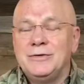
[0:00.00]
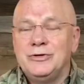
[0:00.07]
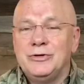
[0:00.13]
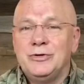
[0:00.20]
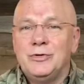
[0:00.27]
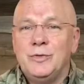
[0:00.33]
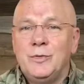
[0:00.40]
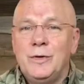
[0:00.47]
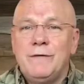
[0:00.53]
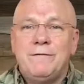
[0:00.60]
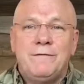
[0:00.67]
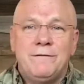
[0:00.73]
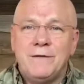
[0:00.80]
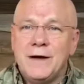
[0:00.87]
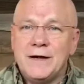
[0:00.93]
do when we
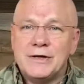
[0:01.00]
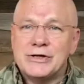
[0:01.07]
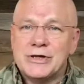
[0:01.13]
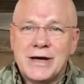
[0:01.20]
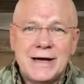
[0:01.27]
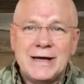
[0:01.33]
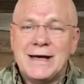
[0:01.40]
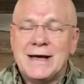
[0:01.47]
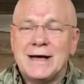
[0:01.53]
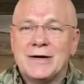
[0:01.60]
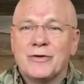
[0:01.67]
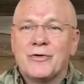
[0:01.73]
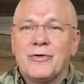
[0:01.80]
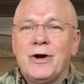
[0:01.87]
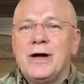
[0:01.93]
face any
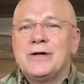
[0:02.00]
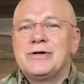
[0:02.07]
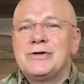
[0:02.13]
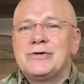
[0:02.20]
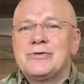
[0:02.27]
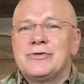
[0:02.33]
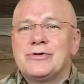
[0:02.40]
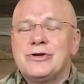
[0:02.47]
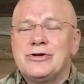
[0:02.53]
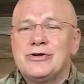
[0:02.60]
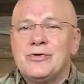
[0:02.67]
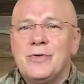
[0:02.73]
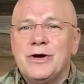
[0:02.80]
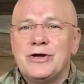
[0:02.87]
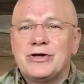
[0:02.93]
kind of crisis or
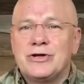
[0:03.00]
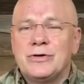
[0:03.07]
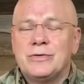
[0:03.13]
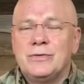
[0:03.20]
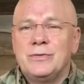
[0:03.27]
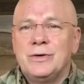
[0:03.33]
situation,